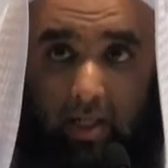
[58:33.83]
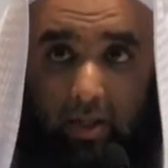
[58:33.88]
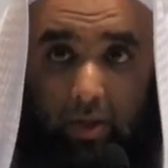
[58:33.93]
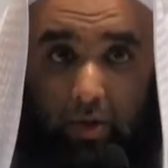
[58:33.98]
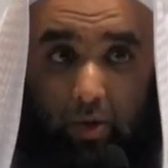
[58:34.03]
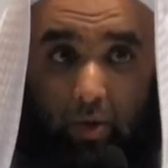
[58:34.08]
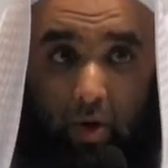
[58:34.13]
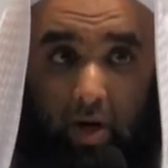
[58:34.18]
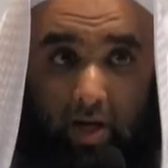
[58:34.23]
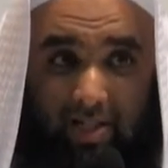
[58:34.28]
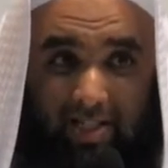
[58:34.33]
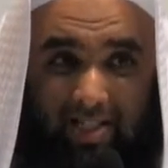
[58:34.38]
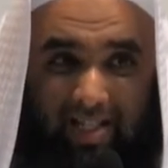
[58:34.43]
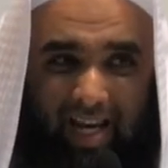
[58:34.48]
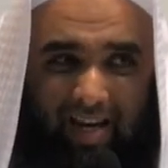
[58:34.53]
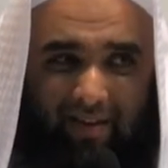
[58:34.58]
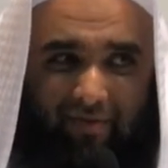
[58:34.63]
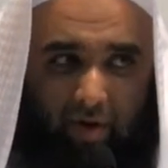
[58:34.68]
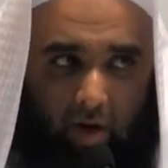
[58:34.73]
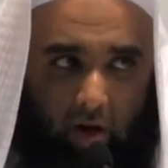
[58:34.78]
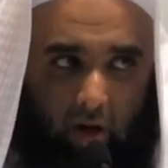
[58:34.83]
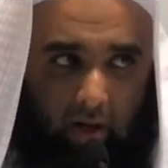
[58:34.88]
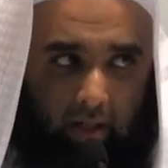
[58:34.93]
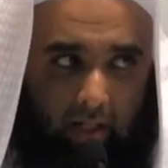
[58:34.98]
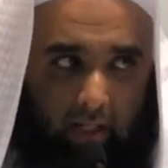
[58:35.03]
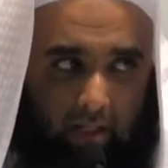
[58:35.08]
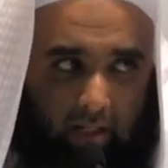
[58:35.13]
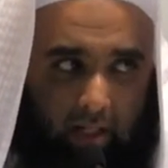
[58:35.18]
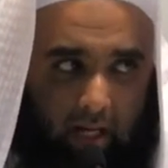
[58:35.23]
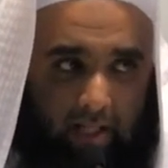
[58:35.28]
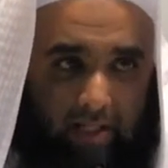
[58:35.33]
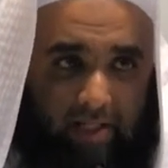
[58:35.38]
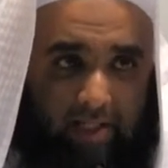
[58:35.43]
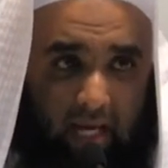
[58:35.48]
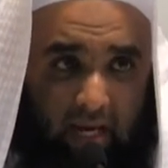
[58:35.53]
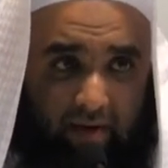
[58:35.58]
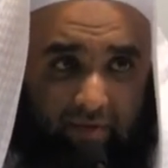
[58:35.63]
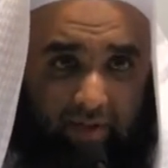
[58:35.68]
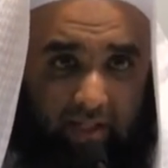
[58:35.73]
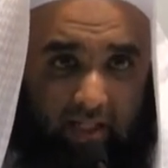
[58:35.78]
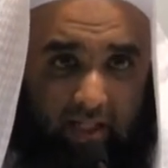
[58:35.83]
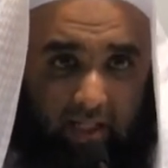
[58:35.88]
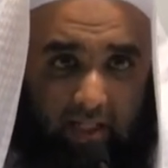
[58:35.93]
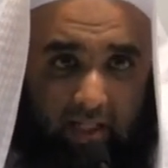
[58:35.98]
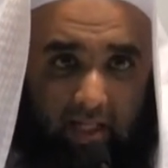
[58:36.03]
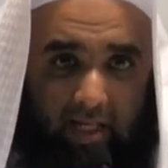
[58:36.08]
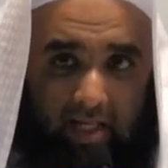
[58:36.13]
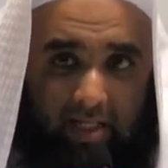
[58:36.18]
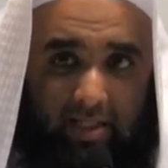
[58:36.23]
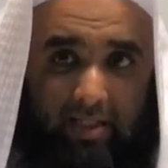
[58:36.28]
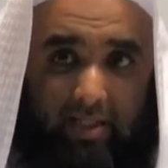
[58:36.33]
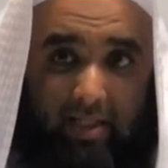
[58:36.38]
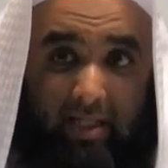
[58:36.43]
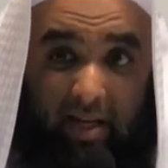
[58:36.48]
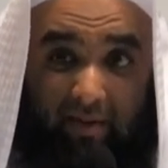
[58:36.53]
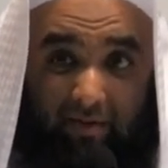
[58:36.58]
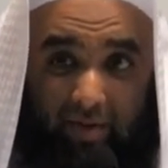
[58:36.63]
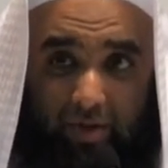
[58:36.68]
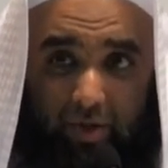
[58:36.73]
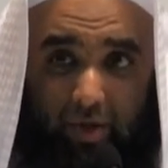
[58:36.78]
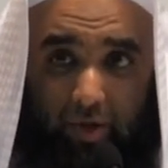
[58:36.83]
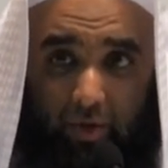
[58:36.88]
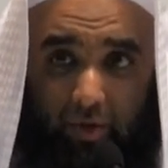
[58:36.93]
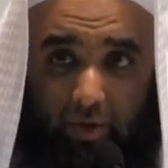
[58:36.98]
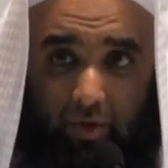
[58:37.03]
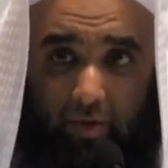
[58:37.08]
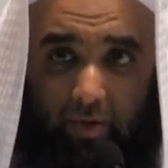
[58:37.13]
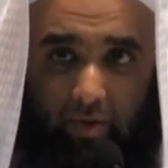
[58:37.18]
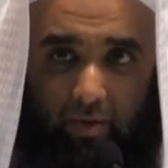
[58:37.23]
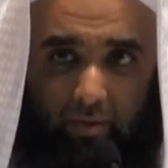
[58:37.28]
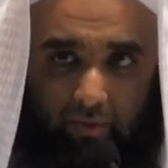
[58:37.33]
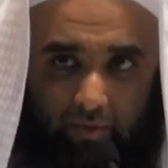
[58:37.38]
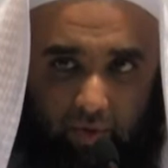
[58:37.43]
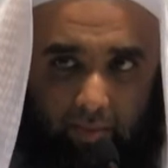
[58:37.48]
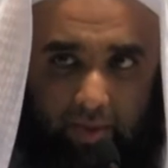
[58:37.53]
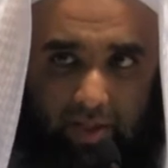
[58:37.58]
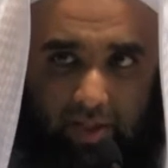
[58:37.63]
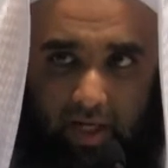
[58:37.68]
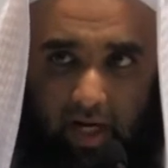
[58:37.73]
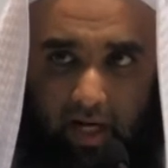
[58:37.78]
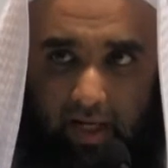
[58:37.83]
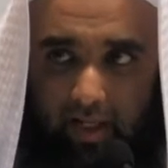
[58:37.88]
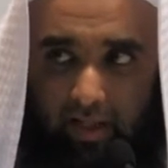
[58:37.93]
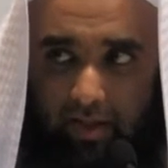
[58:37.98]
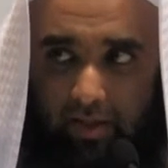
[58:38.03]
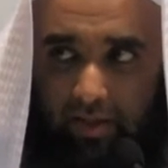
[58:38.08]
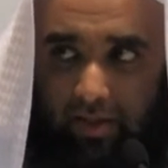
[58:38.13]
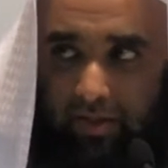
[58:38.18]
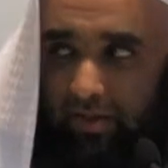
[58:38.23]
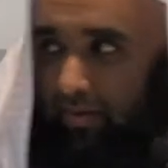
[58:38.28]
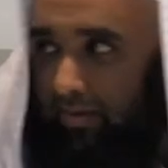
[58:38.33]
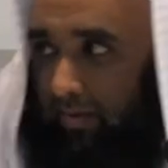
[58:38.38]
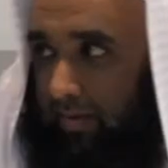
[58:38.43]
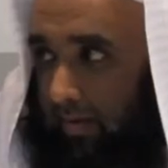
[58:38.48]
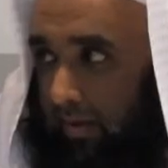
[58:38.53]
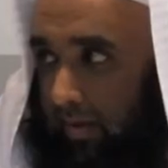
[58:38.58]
you are safeguarded and safety is given to you from misguidance.